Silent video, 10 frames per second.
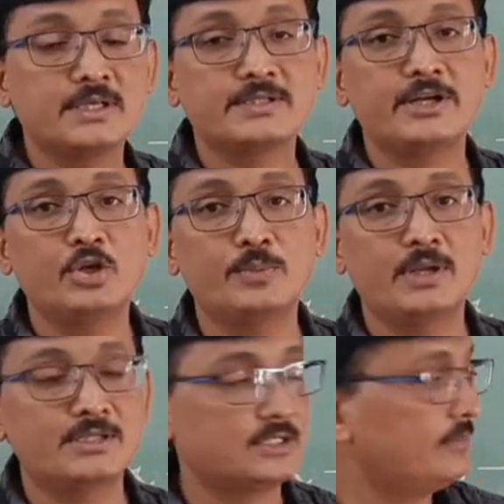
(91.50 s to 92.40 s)
in the
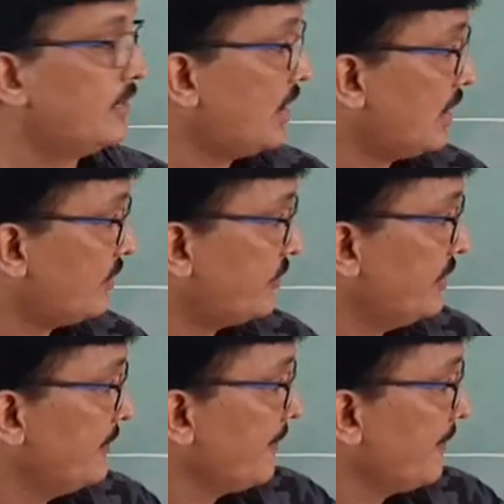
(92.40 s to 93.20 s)
cytoplasm of